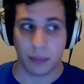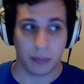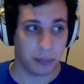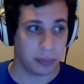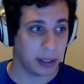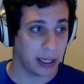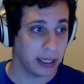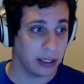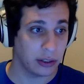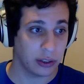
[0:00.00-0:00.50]

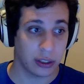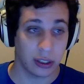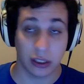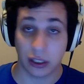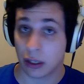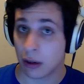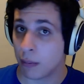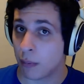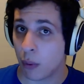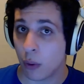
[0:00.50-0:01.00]
plays to
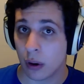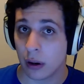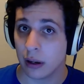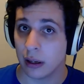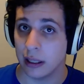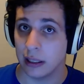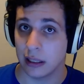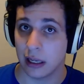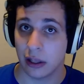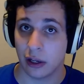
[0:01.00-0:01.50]
support
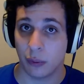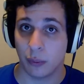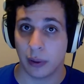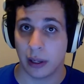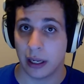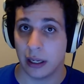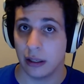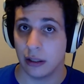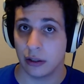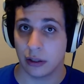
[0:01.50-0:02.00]
his other
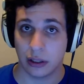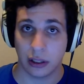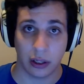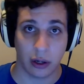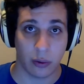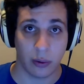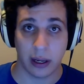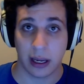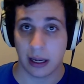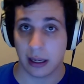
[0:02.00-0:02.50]
players to
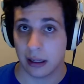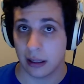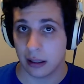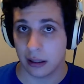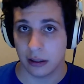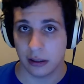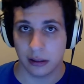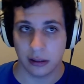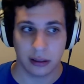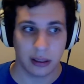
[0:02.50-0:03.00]
go and get
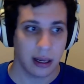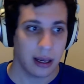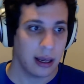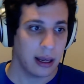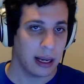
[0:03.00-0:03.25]
kills,